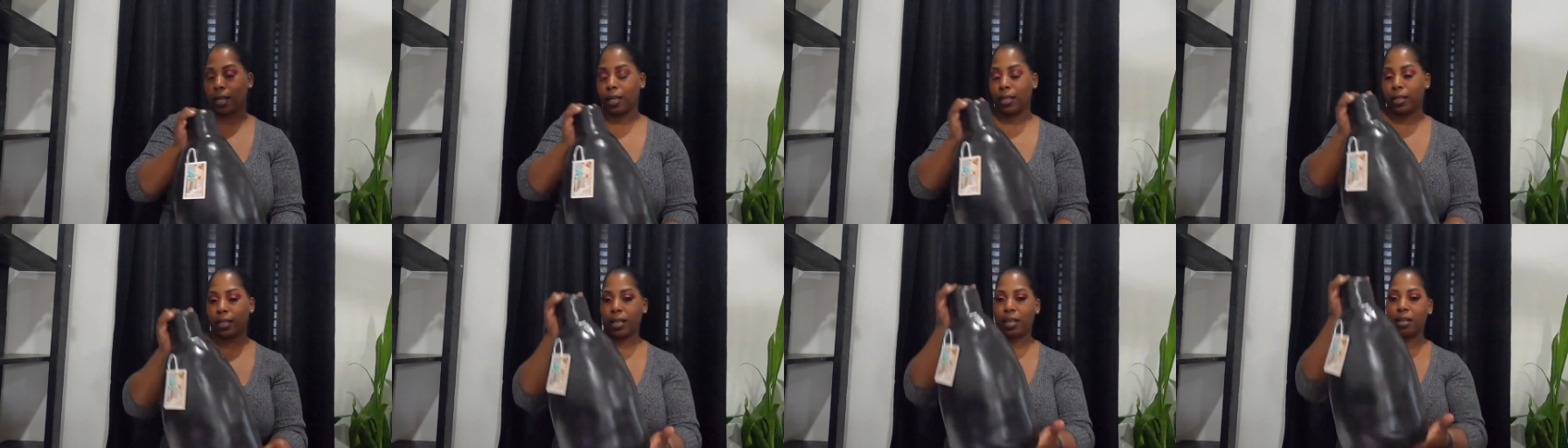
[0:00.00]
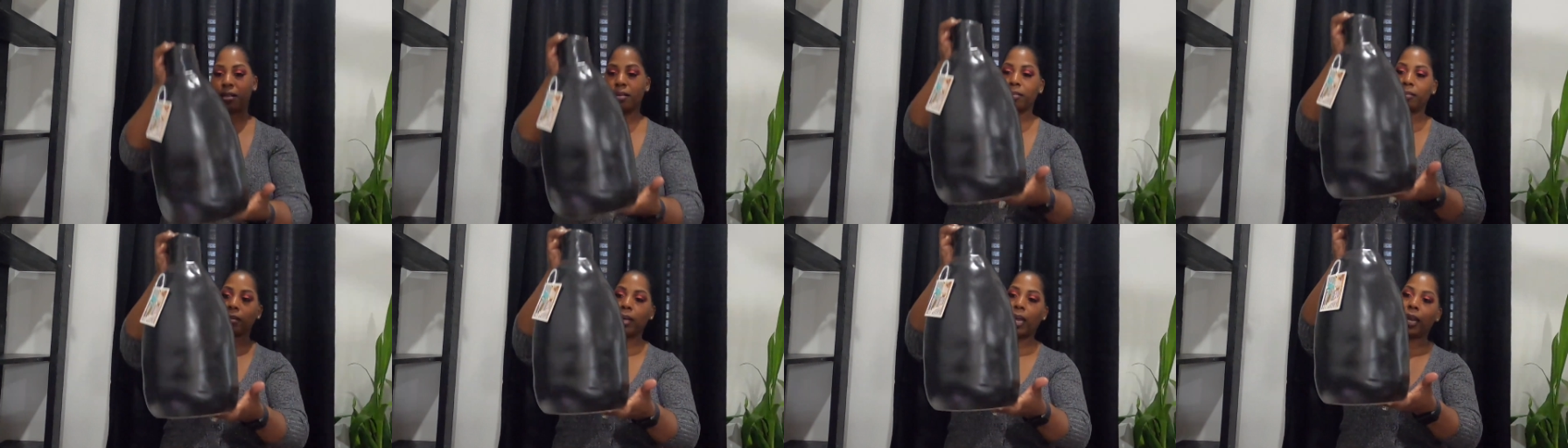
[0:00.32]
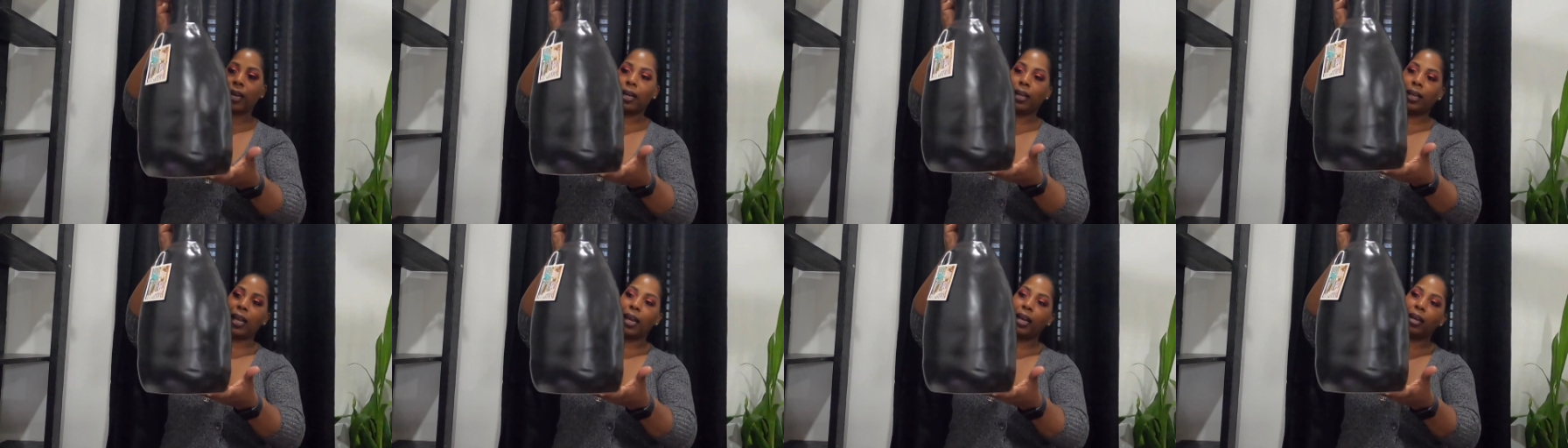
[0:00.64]
So
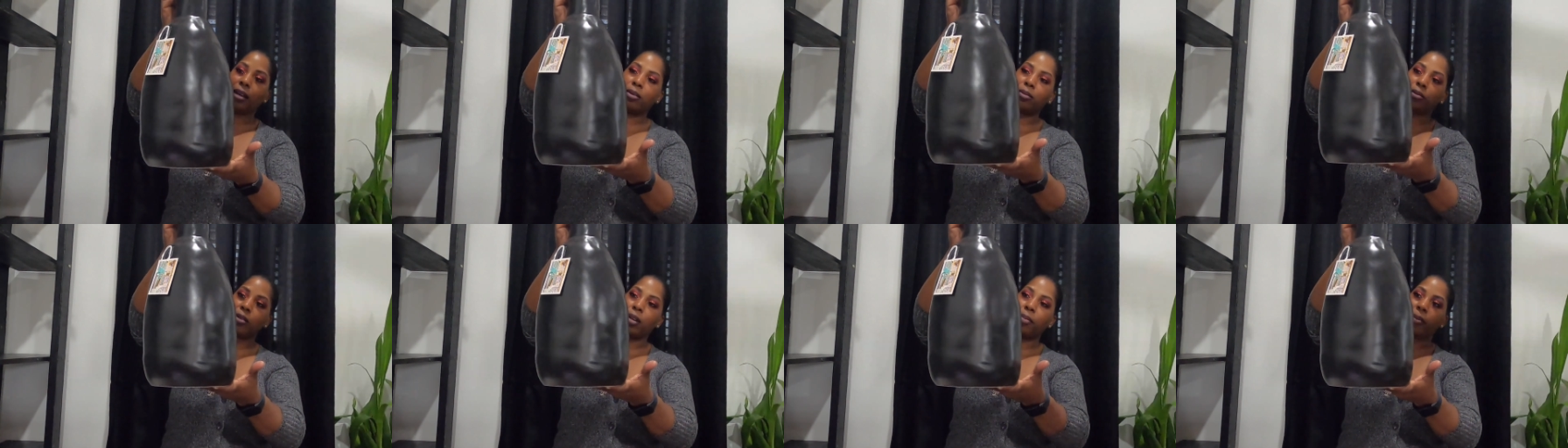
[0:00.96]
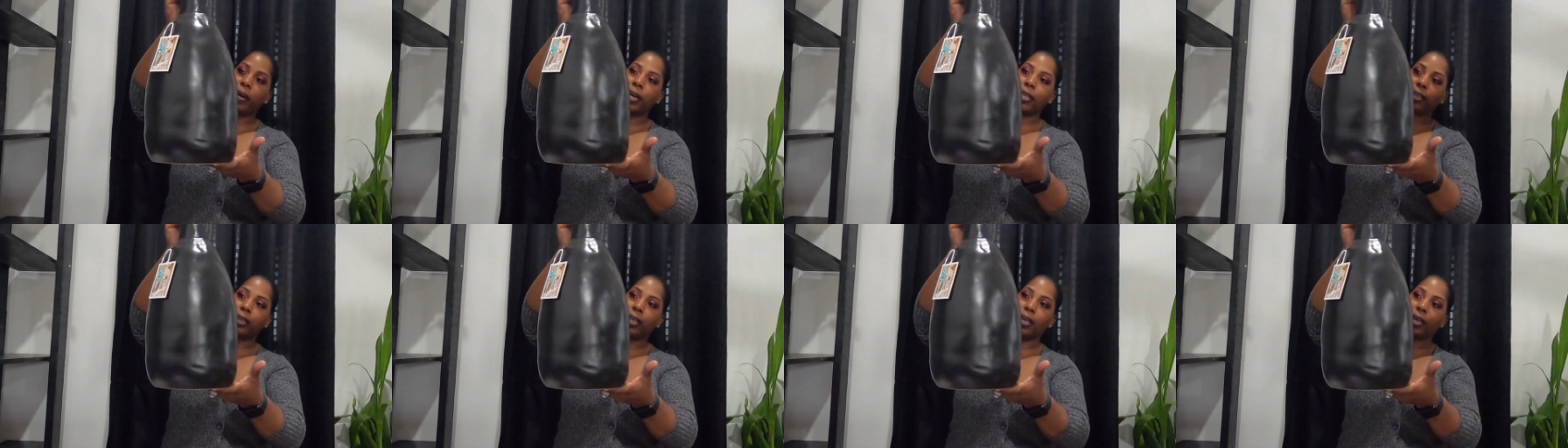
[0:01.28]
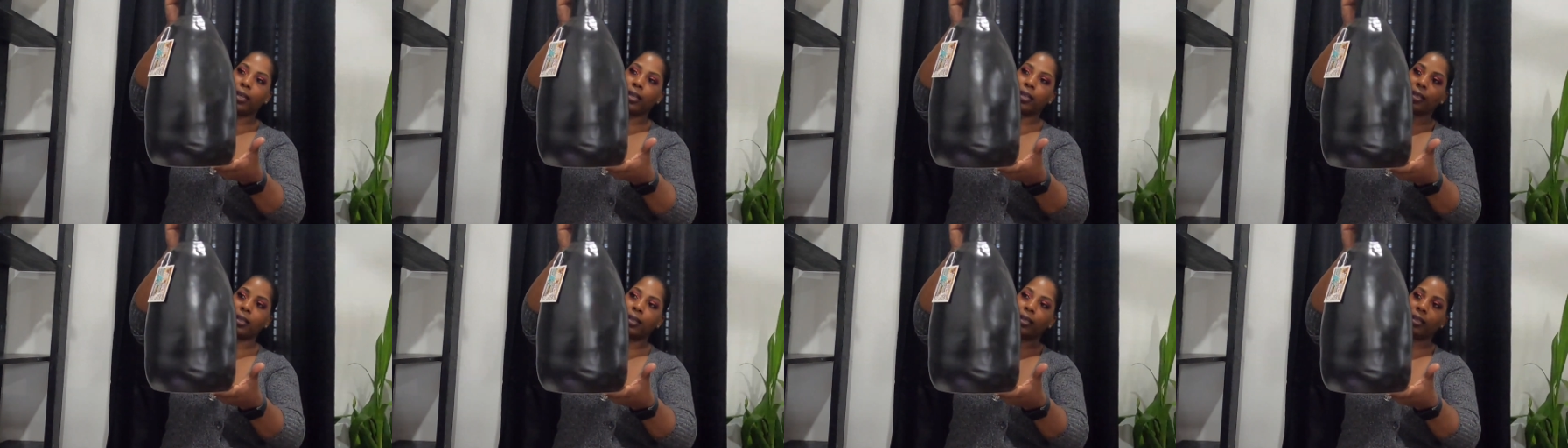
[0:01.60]
I don't know about
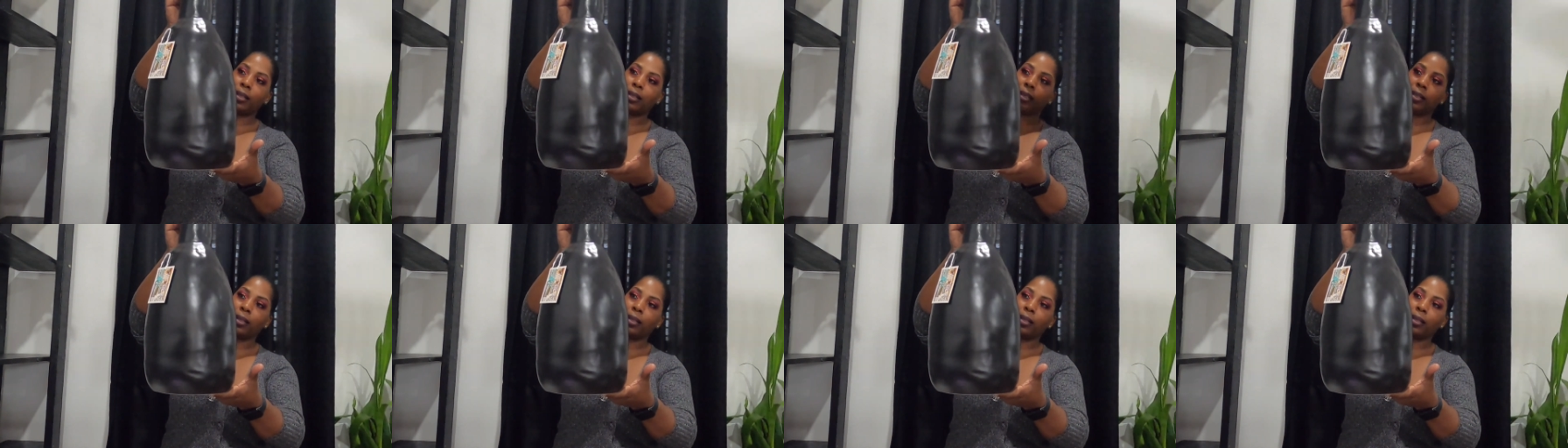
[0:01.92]
that.